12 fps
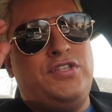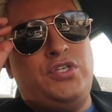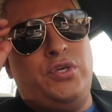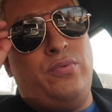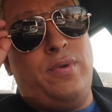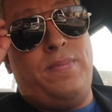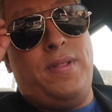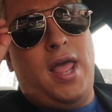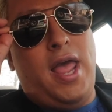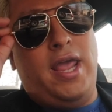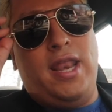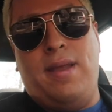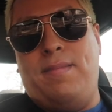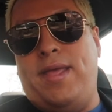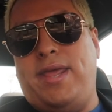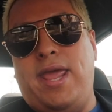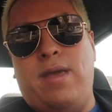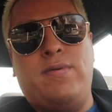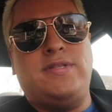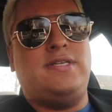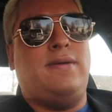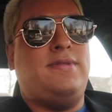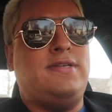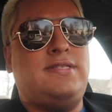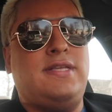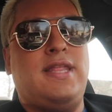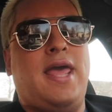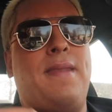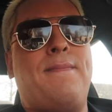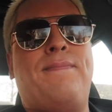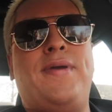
to reply and I'm like, hey, what's up, this and that.